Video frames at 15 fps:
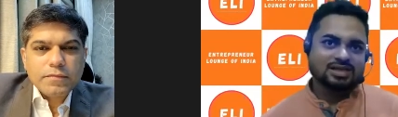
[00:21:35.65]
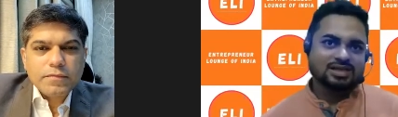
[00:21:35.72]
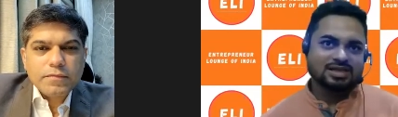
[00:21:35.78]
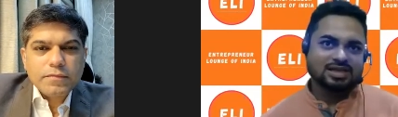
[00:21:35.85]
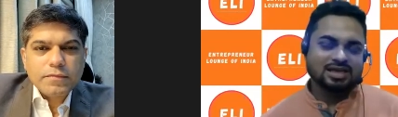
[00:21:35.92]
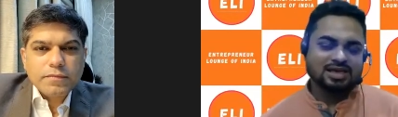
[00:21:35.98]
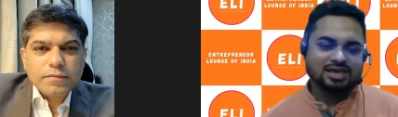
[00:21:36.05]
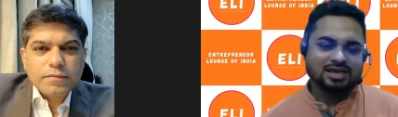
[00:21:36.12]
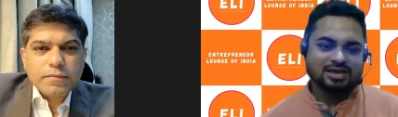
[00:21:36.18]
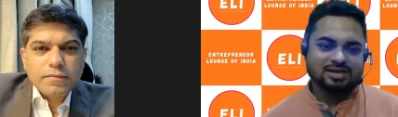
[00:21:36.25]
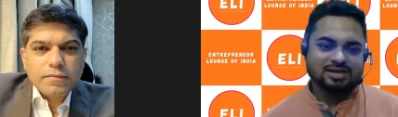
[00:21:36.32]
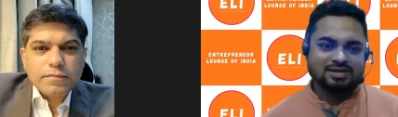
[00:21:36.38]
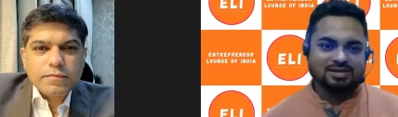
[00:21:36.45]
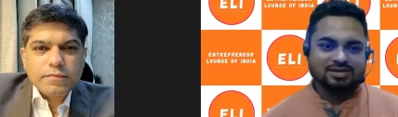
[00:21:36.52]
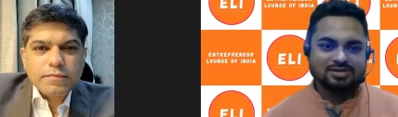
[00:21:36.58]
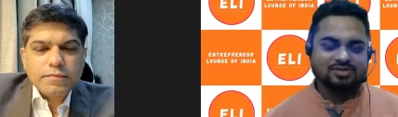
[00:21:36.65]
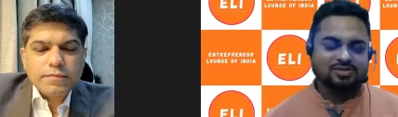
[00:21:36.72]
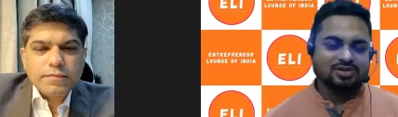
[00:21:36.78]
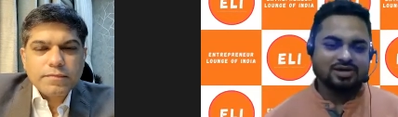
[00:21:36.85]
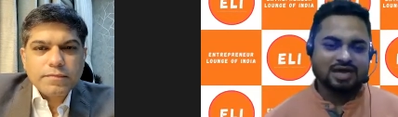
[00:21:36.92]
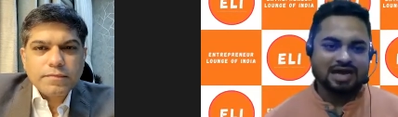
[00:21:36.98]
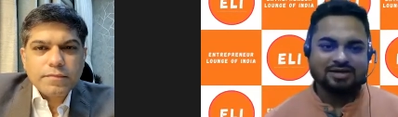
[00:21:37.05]
Speaker 1: they do
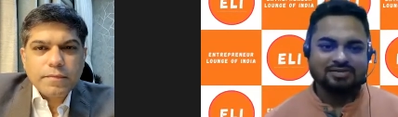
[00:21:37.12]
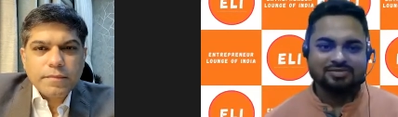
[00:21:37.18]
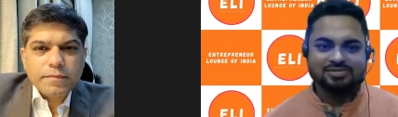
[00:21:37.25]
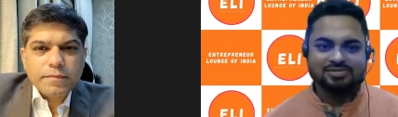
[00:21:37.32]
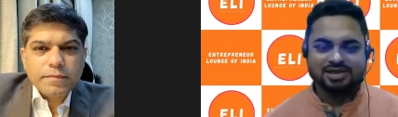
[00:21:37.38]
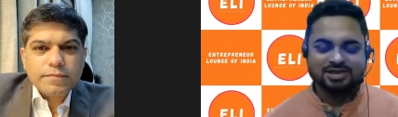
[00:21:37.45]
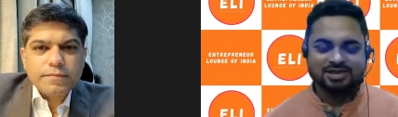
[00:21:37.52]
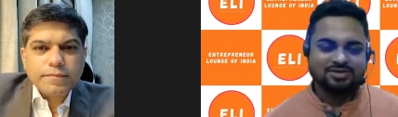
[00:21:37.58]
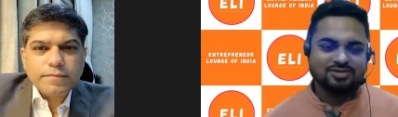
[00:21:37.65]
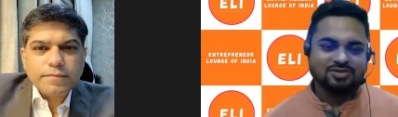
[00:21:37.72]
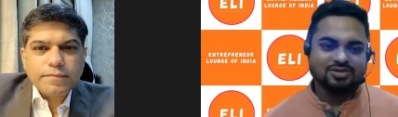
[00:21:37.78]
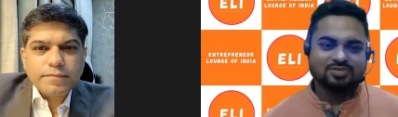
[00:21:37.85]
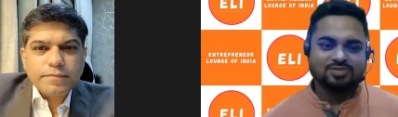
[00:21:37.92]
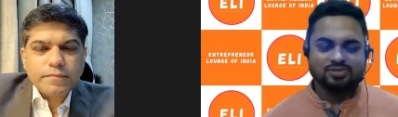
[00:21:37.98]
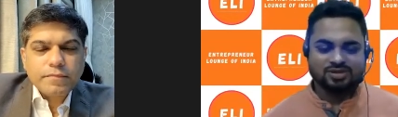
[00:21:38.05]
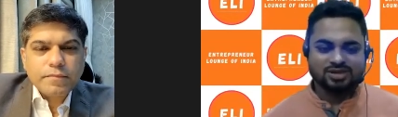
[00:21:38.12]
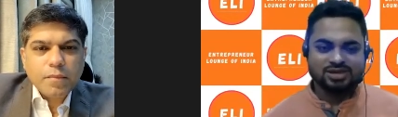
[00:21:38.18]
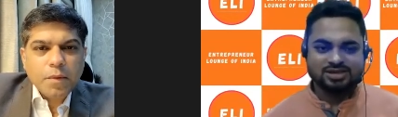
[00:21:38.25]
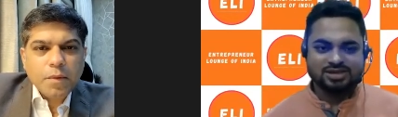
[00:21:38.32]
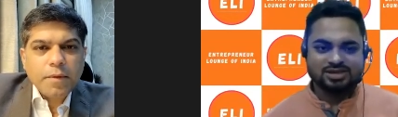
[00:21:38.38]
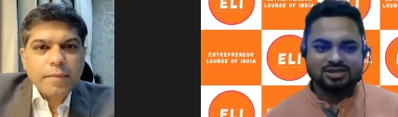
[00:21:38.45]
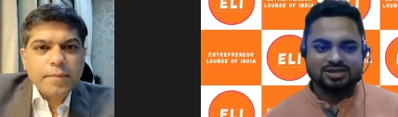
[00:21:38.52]
not have they do not possess
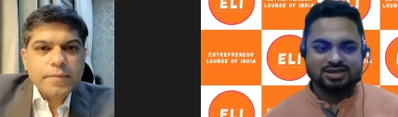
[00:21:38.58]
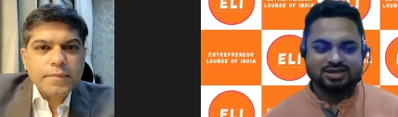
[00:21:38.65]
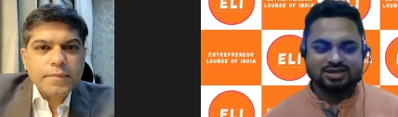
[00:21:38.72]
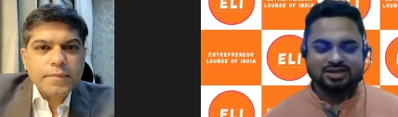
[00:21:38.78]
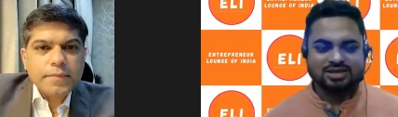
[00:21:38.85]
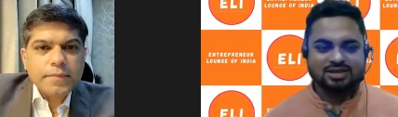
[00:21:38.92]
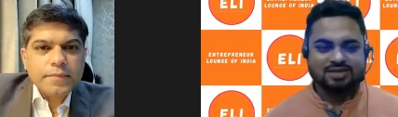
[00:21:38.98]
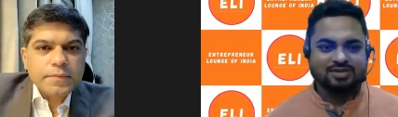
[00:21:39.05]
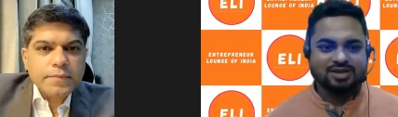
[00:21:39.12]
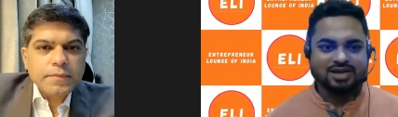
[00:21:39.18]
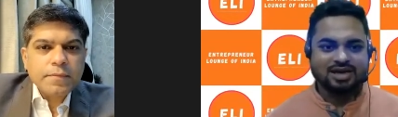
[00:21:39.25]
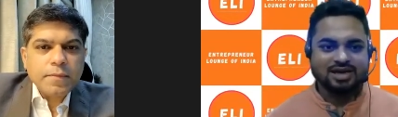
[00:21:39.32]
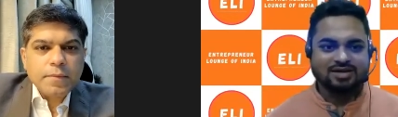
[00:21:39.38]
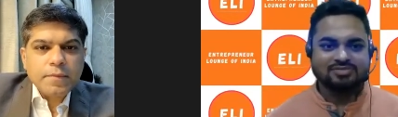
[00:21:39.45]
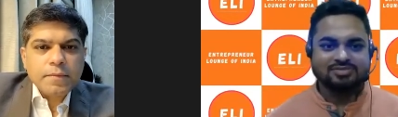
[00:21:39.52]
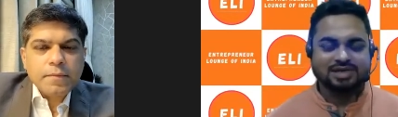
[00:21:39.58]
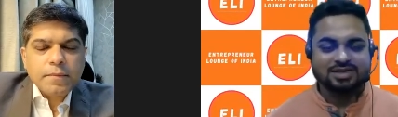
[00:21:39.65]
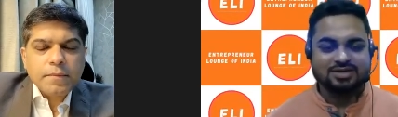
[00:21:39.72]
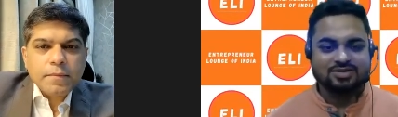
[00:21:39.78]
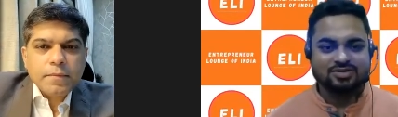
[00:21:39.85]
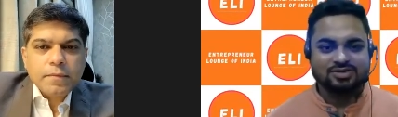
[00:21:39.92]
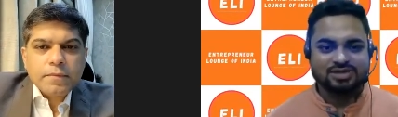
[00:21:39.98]
this skill they may have
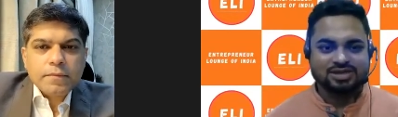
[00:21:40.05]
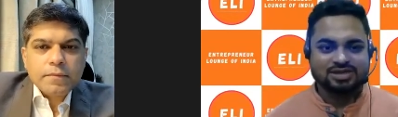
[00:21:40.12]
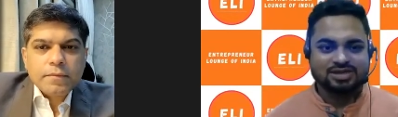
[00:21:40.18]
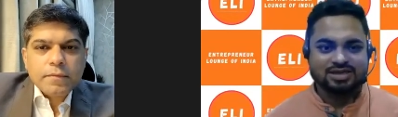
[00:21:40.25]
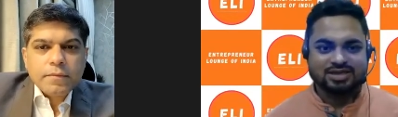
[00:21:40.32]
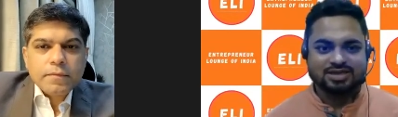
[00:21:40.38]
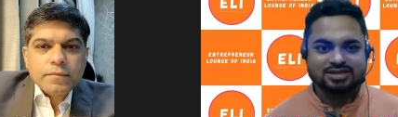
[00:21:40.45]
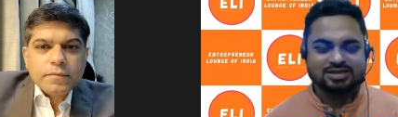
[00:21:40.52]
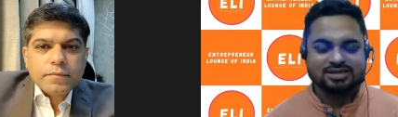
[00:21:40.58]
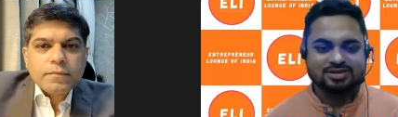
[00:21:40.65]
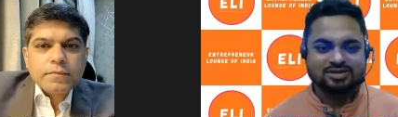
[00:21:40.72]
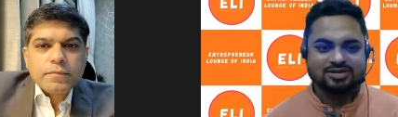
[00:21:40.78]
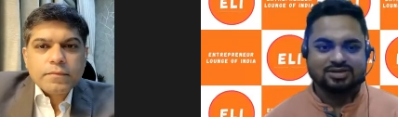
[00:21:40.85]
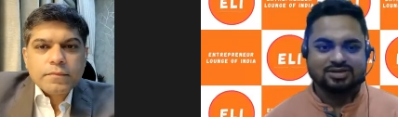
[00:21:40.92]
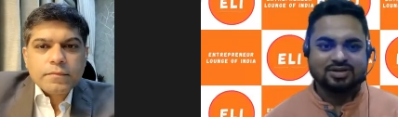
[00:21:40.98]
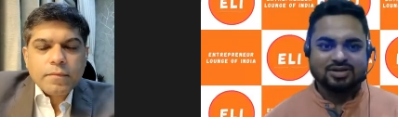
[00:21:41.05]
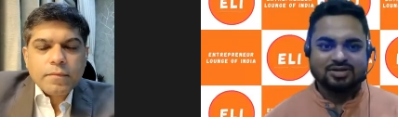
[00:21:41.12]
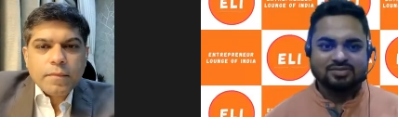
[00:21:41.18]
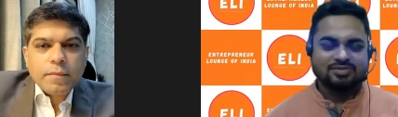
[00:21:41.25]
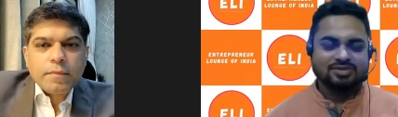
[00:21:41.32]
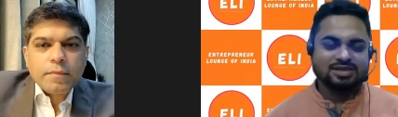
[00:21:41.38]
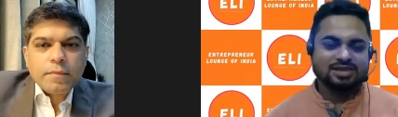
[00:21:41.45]
technology skills or
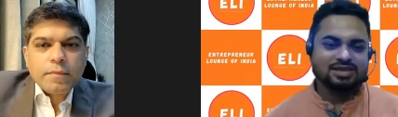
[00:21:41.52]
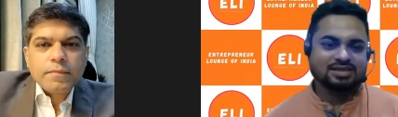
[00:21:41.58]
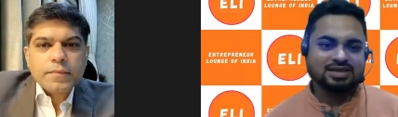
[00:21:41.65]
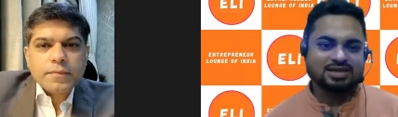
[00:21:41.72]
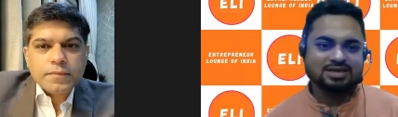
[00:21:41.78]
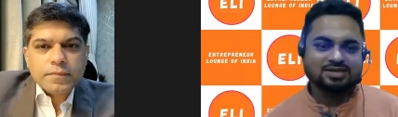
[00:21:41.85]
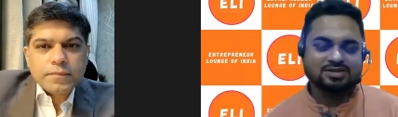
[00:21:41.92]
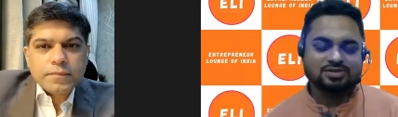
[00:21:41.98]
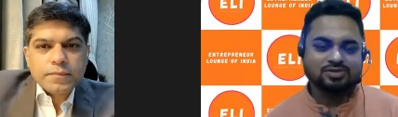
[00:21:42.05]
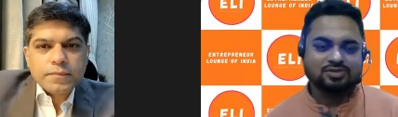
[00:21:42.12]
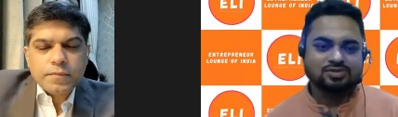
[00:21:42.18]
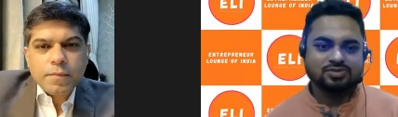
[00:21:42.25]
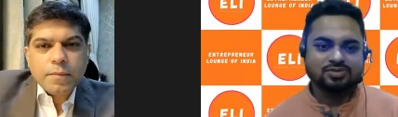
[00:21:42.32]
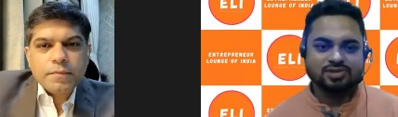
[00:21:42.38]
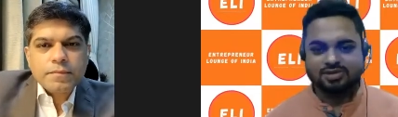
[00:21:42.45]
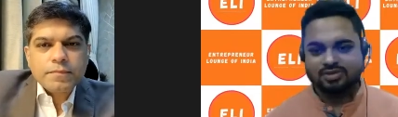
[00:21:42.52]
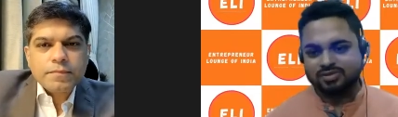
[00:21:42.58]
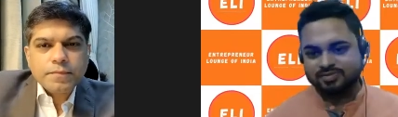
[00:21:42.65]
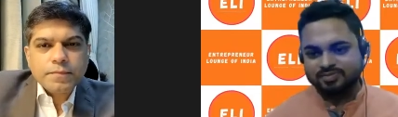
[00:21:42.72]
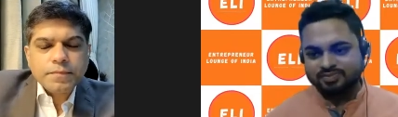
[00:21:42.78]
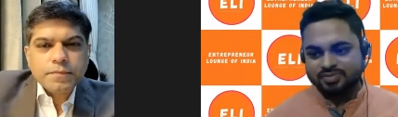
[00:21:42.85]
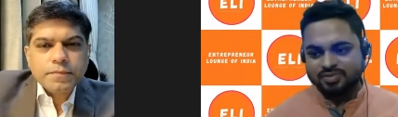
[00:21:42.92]
business skills to you know